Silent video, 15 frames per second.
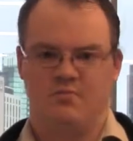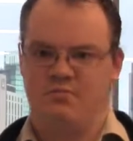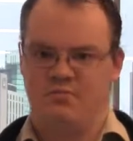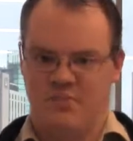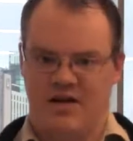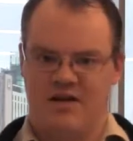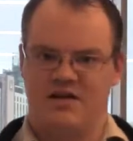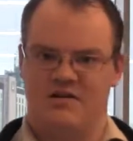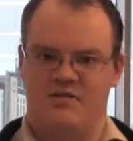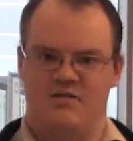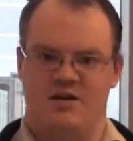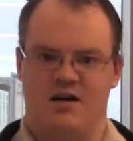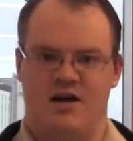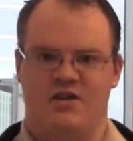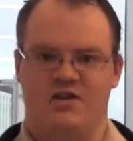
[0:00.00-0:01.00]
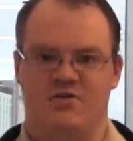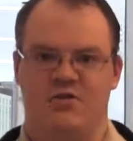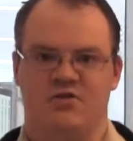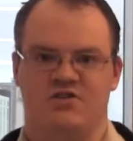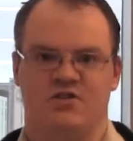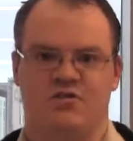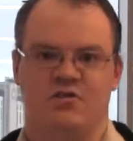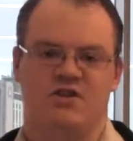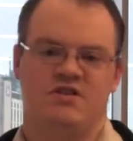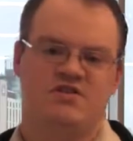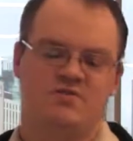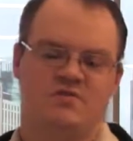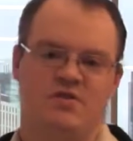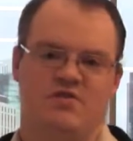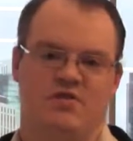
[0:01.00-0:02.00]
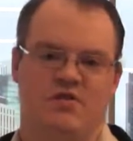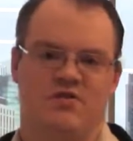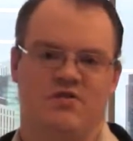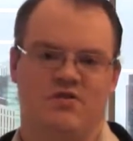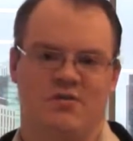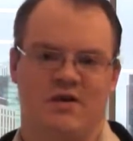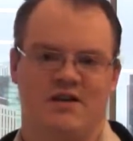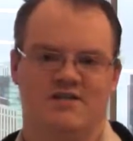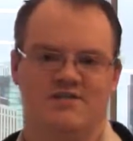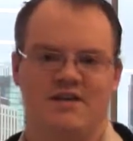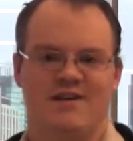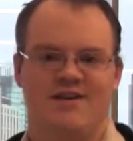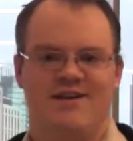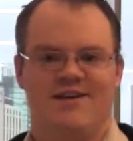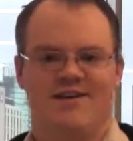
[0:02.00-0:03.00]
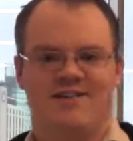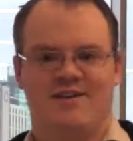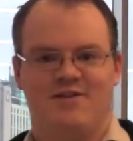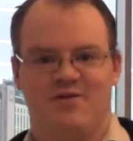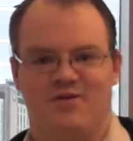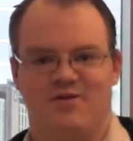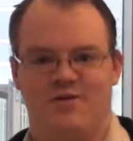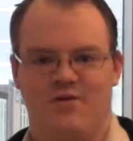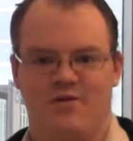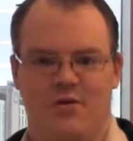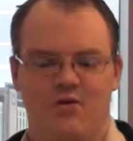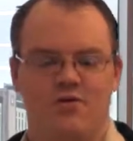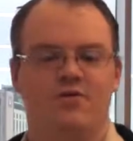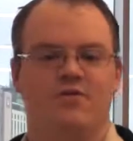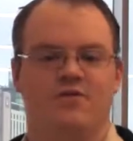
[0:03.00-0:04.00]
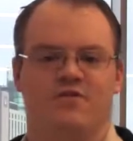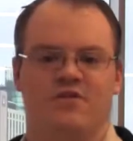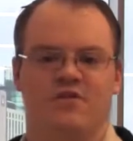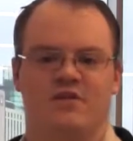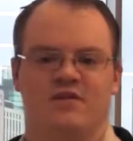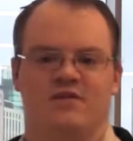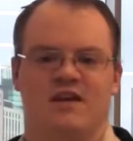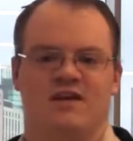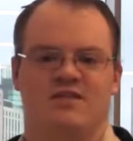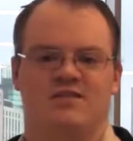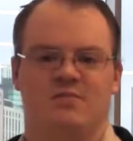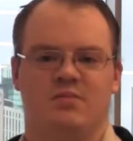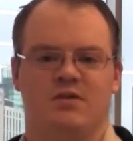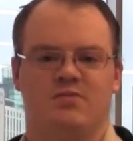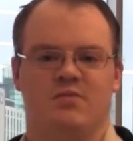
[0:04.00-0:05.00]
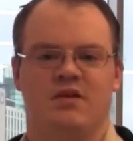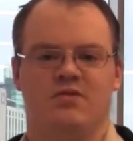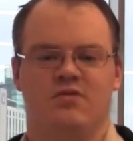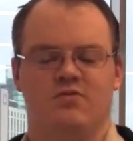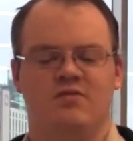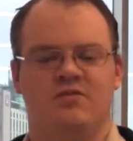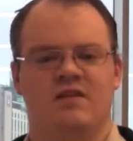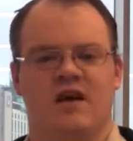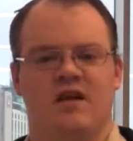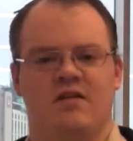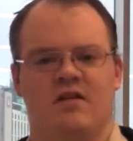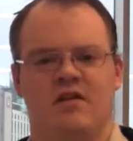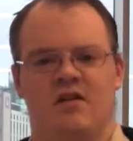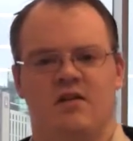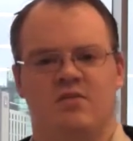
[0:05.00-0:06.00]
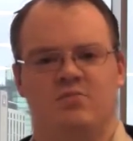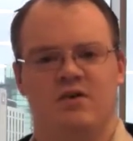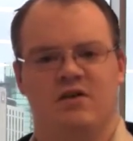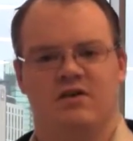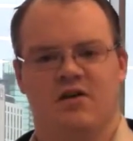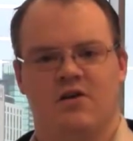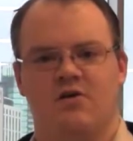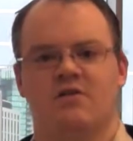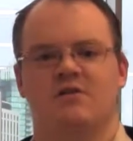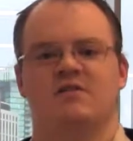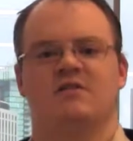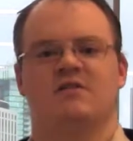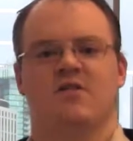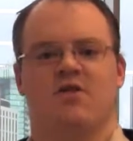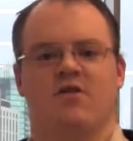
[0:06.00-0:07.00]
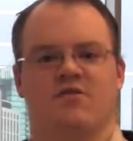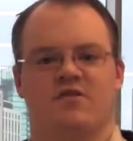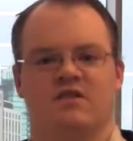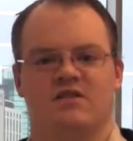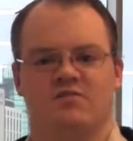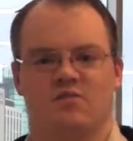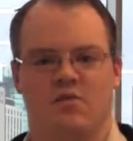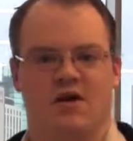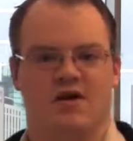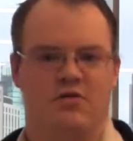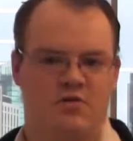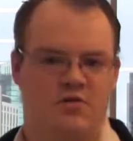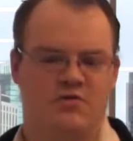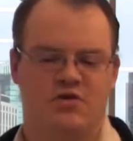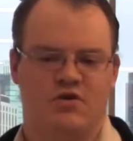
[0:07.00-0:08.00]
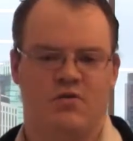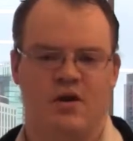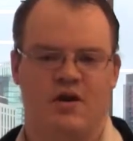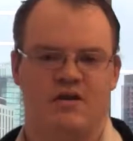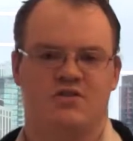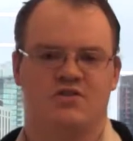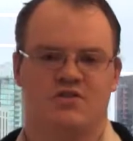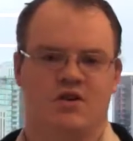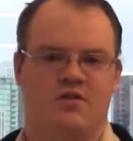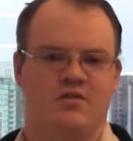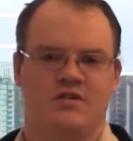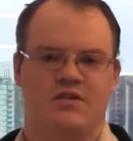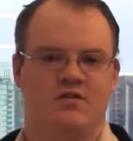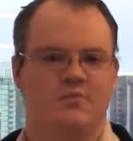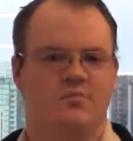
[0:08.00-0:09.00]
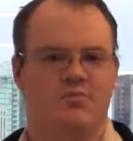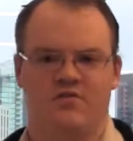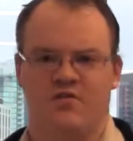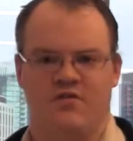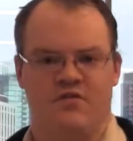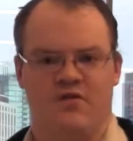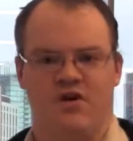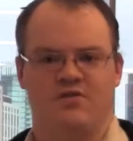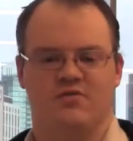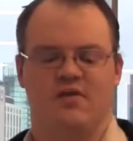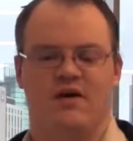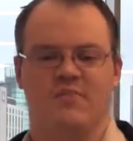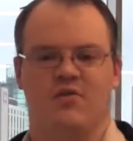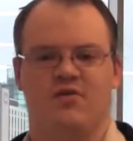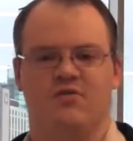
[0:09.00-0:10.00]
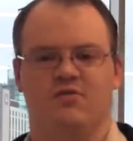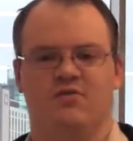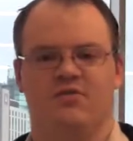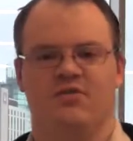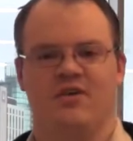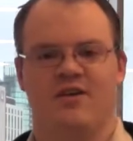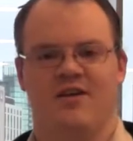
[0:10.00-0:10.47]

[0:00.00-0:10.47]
back in archaeological history for earthquakes, that all of this has to be re-looked at because of this one earthquake showing that it defied all our models.